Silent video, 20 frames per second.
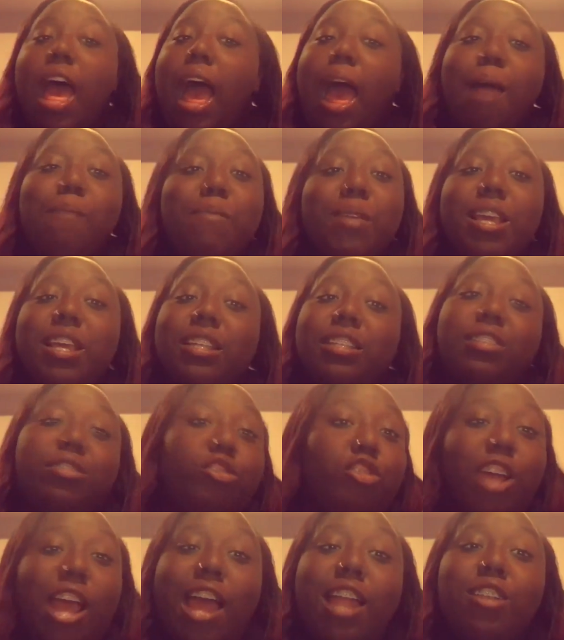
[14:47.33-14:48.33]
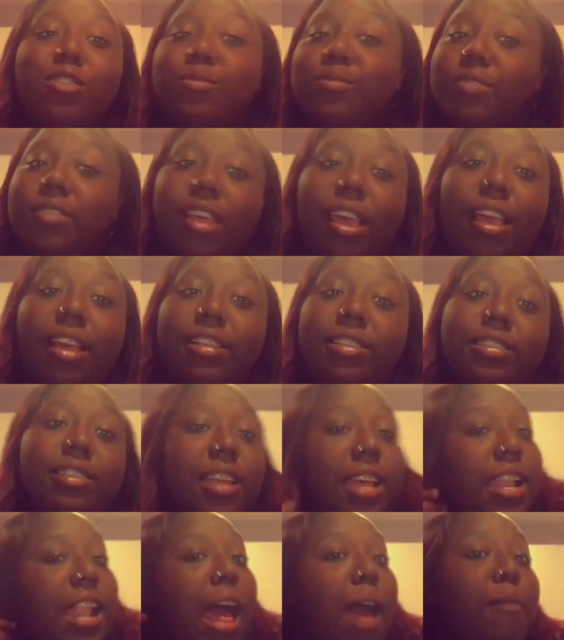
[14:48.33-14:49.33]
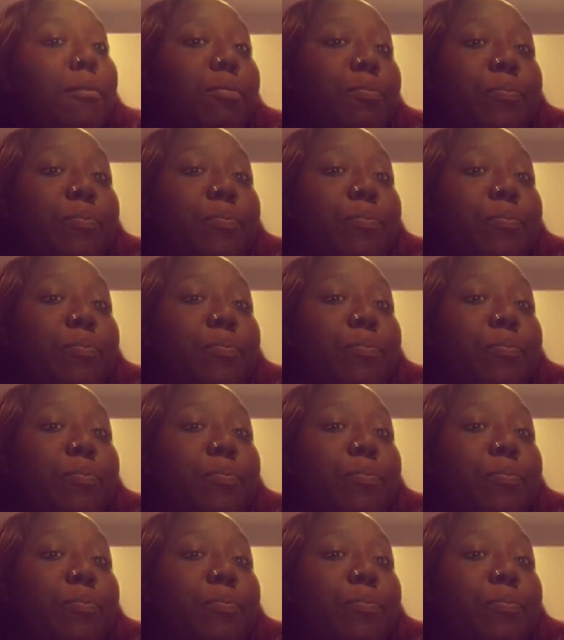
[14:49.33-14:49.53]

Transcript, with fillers: I mean, try new things. And I,